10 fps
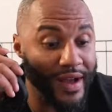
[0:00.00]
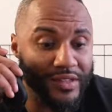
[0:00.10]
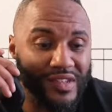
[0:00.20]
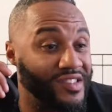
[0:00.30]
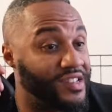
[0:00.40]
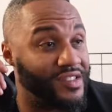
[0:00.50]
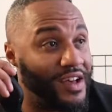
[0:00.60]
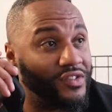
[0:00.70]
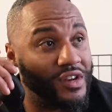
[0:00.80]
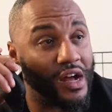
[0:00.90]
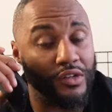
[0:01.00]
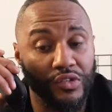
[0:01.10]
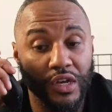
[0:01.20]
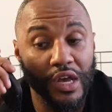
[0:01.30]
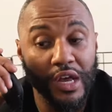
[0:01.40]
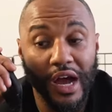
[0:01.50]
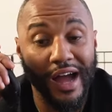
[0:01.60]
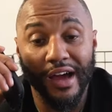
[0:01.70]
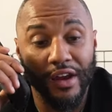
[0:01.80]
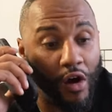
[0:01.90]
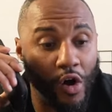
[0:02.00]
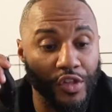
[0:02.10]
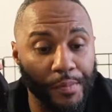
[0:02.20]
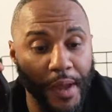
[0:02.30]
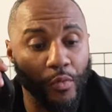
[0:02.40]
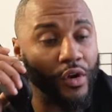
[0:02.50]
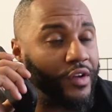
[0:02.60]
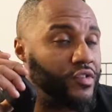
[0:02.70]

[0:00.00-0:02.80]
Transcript: rights, it's $6,000. I got all their paperwork.